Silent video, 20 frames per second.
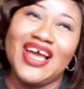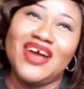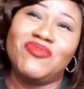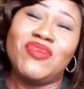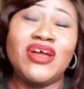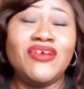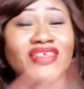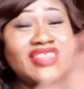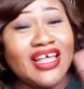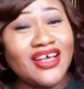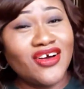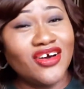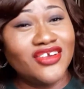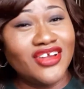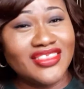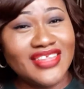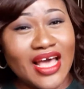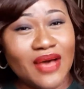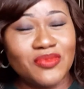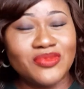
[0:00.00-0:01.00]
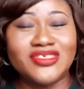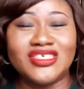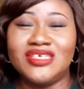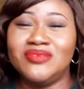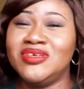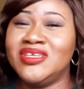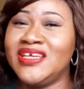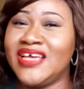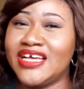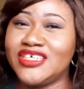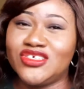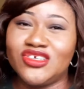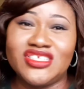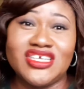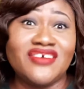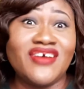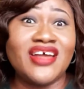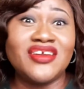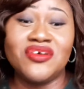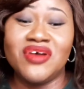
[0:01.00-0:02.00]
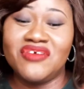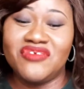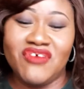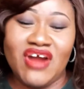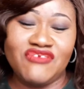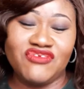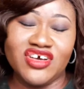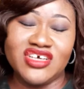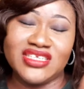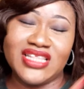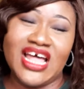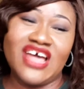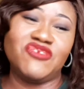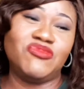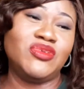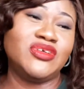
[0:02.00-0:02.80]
But anyway, thank God nothing happened to him. He didn't get shot. He ran away, ran for his life.